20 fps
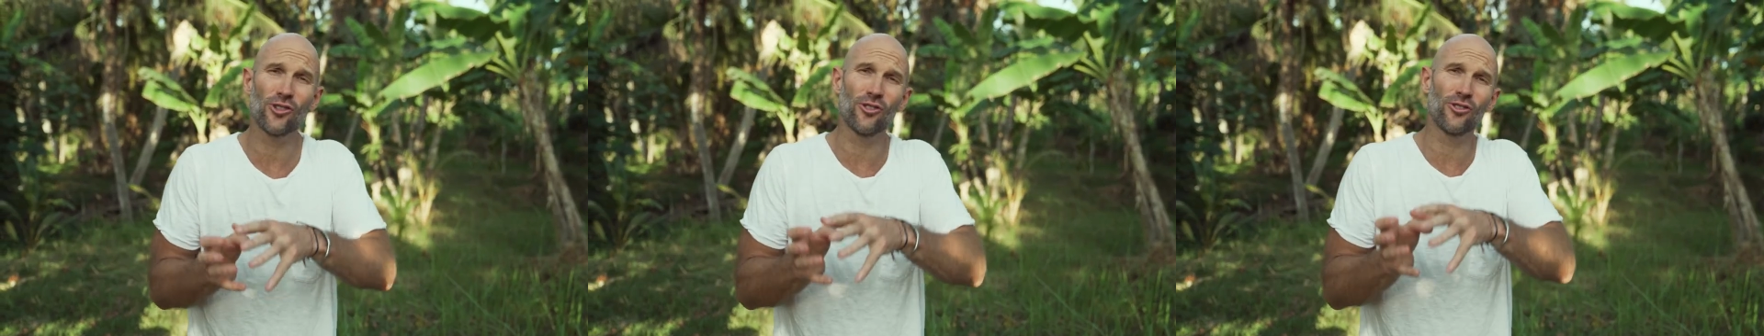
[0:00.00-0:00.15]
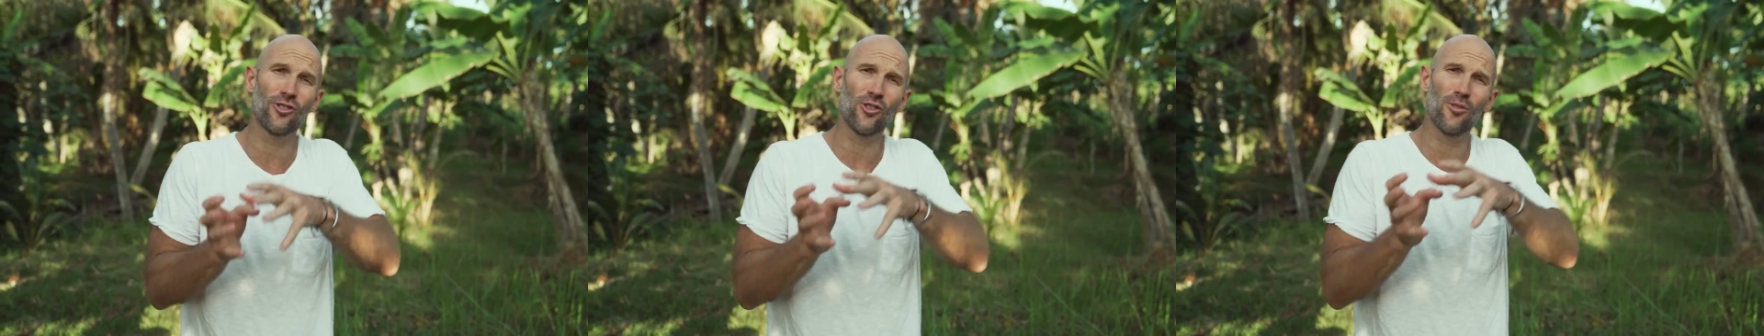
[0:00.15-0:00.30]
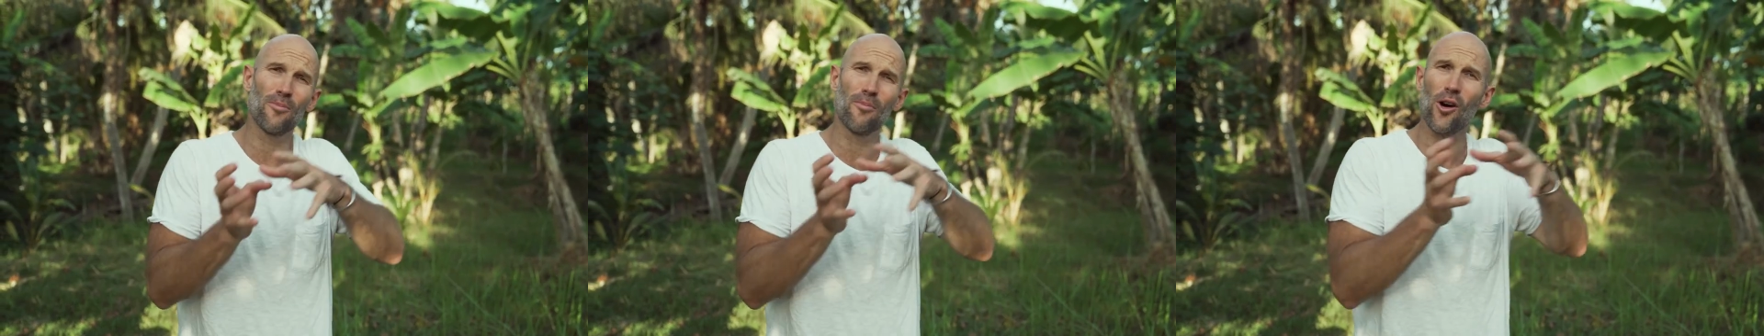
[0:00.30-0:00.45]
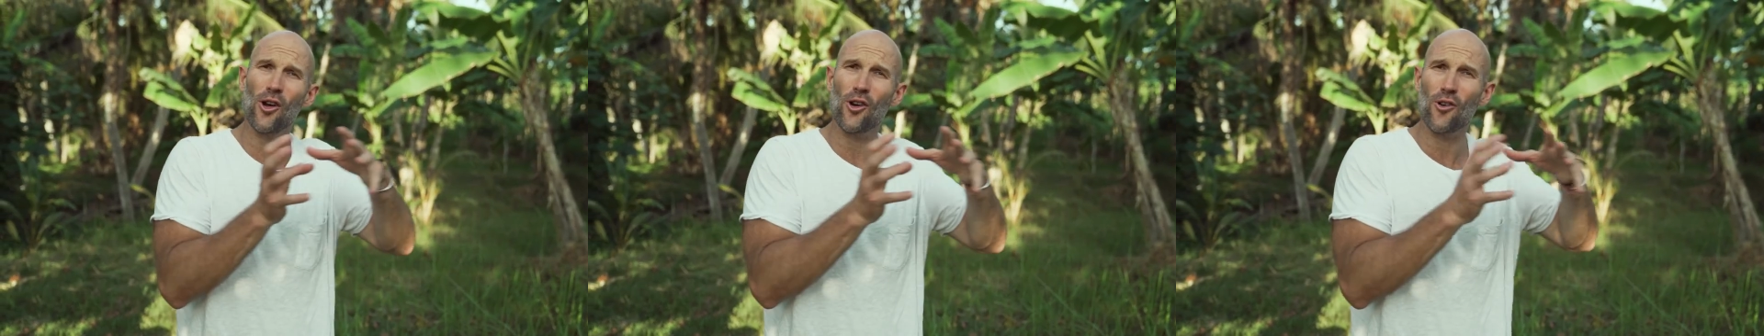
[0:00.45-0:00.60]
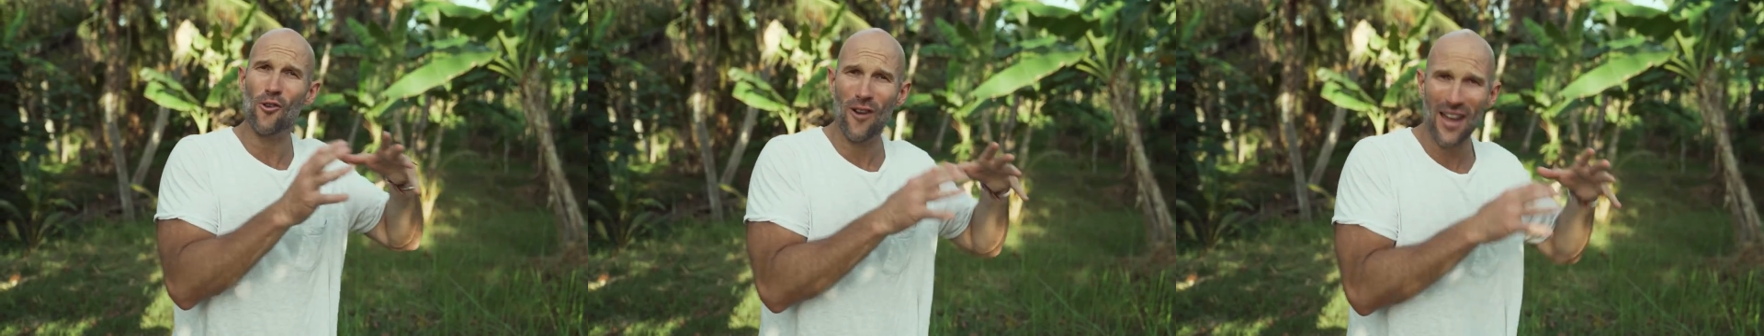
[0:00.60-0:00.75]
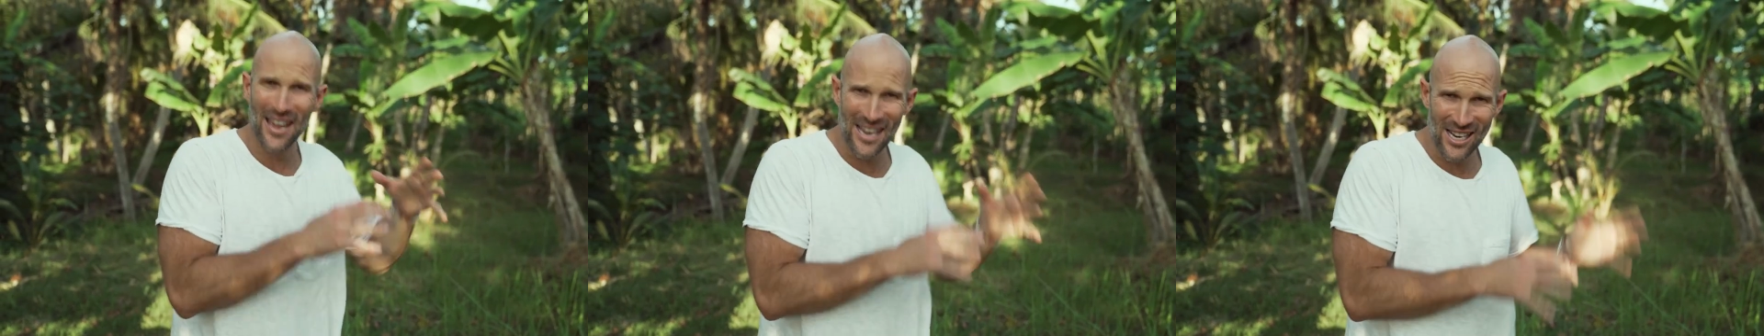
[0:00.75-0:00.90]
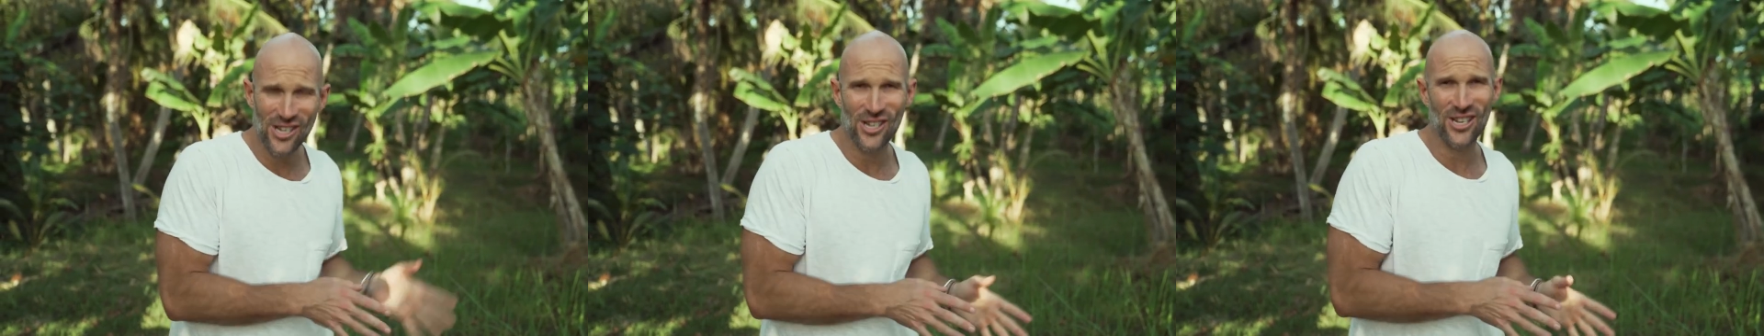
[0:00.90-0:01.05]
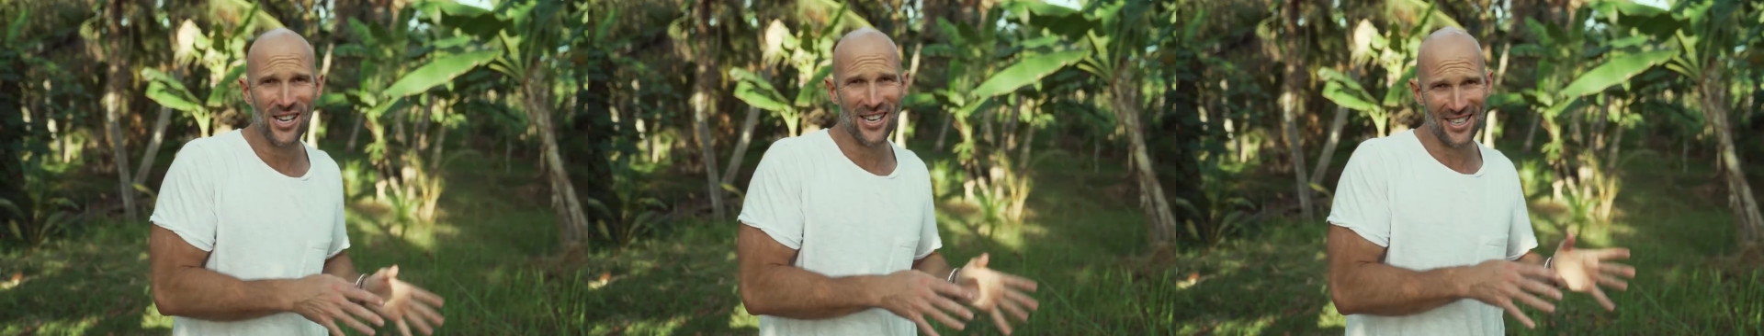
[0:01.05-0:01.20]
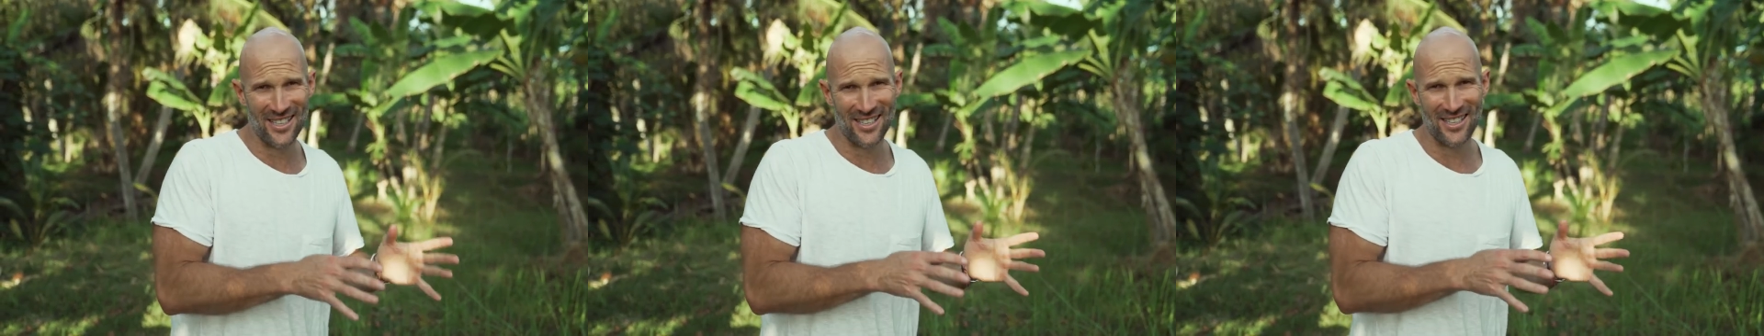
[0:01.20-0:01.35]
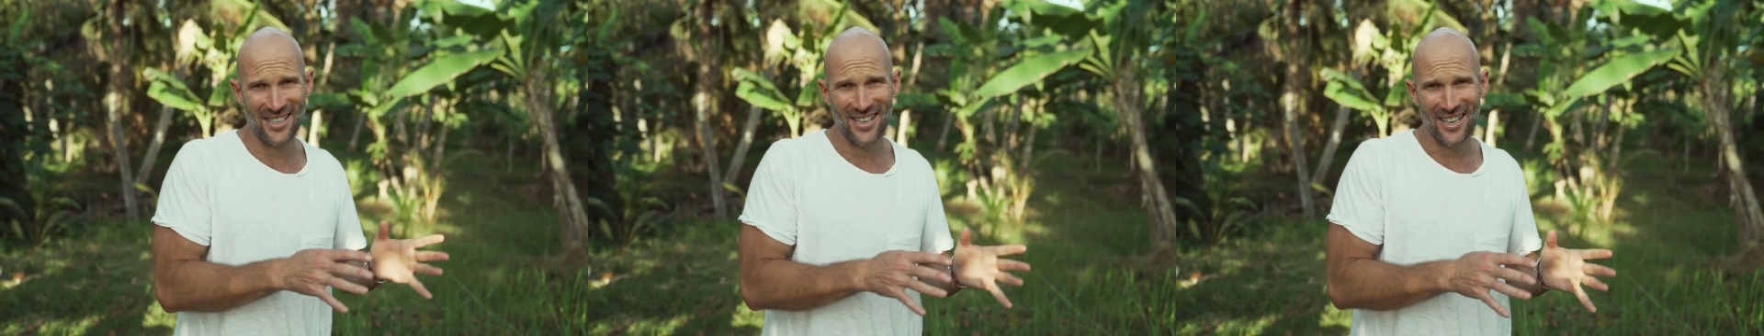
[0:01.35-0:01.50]
you do
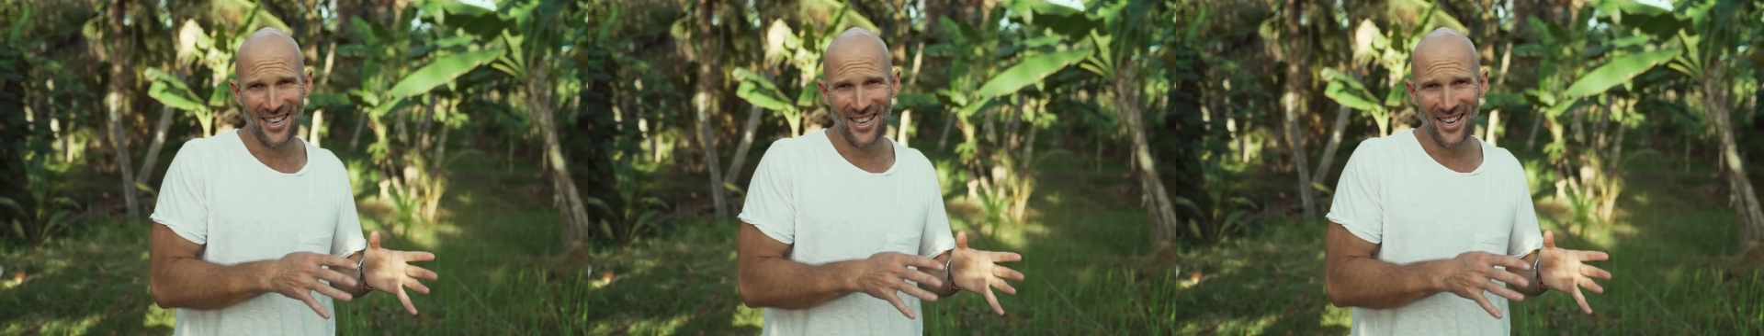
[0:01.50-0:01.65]
moderation?